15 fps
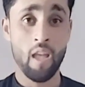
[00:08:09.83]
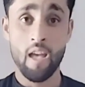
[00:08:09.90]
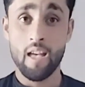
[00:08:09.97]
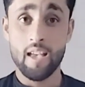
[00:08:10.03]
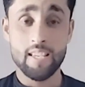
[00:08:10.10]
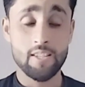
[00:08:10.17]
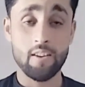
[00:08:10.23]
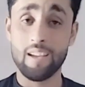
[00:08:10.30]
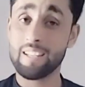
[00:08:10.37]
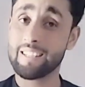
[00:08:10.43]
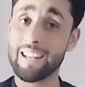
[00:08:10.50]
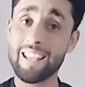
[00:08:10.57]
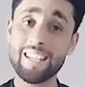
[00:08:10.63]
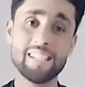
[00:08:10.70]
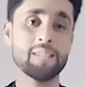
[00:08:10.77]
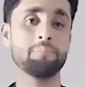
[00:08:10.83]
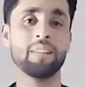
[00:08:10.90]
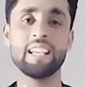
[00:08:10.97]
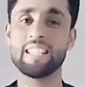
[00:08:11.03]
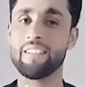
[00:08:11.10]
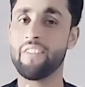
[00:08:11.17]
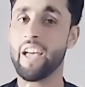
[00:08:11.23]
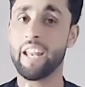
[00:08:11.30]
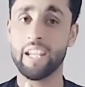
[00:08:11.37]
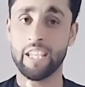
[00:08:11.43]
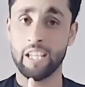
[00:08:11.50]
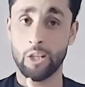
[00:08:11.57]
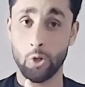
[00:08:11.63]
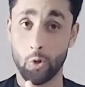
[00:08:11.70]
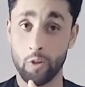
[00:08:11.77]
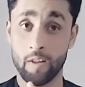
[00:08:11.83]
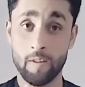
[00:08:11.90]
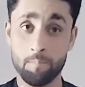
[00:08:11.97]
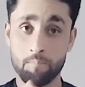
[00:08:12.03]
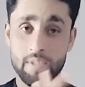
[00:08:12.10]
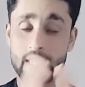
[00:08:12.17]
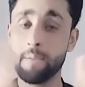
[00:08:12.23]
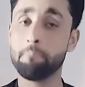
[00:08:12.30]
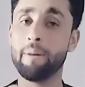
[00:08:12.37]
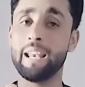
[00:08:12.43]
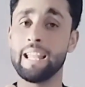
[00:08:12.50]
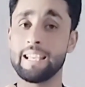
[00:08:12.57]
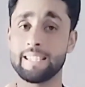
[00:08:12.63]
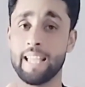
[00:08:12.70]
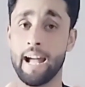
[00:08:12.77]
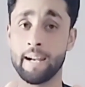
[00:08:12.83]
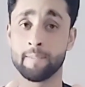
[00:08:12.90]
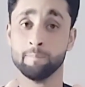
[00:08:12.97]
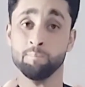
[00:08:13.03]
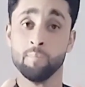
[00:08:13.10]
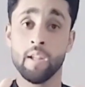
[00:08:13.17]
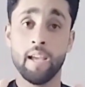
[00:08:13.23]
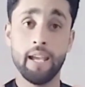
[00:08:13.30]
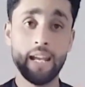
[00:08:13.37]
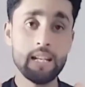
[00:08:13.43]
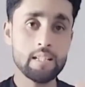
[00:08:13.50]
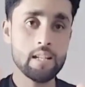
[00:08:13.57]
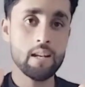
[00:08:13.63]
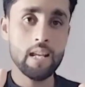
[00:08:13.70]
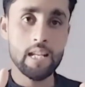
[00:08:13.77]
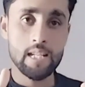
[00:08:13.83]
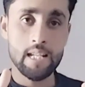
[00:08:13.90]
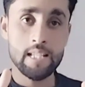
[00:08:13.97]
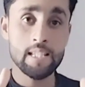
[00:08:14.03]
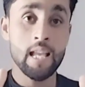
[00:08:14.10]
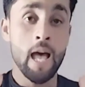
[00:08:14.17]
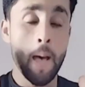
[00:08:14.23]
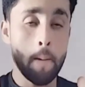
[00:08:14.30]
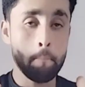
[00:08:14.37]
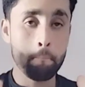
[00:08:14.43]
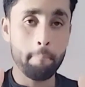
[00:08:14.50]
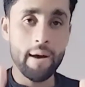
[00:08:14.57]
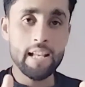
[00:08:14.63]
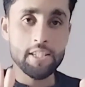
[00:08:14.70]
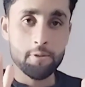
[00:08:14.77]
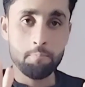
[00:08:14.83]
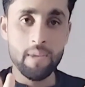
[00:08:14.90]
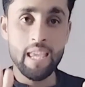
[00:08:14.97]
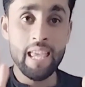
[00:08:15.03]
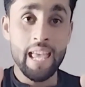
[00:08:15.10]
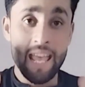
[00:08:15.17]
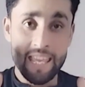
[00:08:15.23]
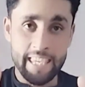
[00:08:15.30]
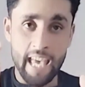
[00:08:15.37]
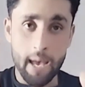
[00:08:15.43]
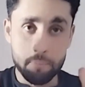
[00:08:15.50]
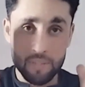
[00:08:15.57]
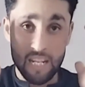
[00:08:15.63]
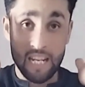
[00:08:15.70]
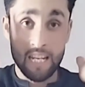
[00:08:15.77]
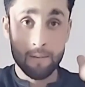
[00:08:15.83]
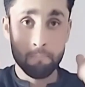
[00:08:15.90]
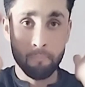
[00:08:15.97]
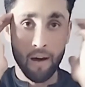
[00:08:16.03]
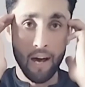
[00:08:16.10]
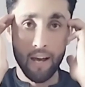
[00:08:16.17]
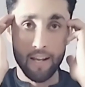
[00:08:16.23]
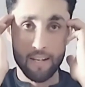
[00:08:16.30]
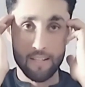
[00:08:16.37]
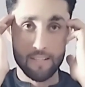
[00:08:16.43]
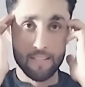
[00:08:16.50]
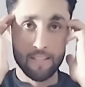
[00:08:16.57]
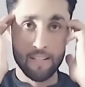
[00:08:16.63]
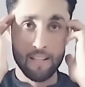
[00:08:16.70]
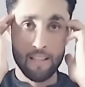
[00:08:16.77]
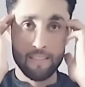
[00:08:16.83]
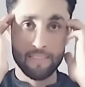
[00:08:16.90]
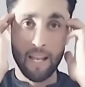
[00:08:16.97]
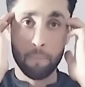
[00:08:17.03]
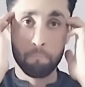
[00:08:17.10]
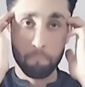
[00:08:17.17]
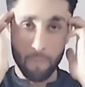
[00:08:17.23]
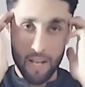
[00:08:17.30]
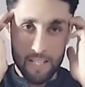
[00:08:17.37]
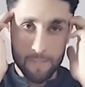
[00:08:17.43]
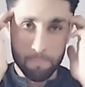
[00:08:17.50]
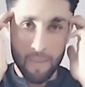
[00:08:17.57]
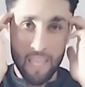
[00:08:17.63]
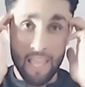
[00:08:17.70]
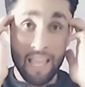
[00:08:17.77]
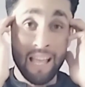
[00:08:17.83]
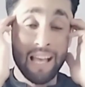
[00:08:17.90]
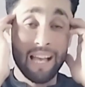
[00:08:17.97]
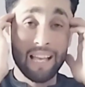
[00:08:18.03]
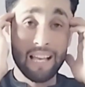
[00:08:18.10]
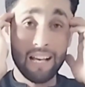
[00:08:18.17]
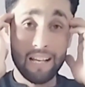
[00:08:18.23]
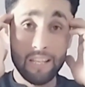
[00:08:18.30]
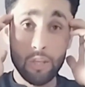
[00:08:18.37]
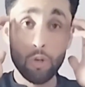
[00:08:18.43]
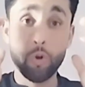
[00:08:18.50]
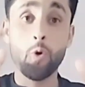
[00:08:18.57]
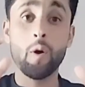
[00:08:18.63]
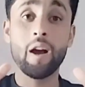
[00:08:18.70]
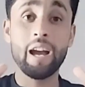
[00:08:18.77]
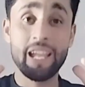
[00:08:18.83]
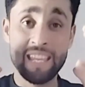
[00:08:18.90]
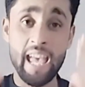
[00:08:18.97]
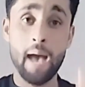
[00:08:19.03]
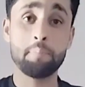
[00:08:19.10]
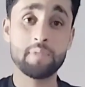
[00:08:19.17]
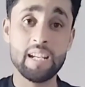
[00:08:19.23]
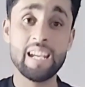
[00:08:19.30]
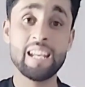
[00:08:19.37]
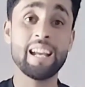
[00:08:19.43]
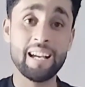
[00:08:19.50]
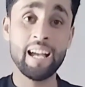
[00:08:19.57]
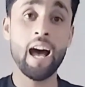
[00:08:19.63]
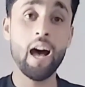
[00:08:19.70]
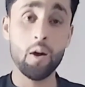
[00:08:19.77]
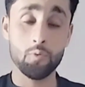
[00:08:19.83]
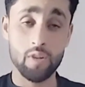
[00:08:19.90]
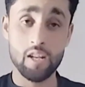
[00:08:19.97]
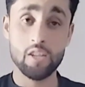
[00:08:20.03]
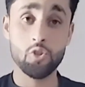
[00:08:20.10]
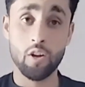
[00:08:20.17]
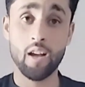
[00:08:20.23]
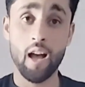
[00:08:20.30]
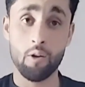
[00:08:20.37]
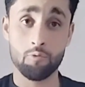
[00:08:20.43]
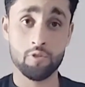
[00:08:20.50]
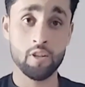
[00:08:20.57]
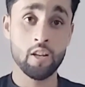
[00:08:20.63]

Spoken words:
So intonation plays a very key role. Simple as that. Intonations must be kept in mind. That must be kept into account,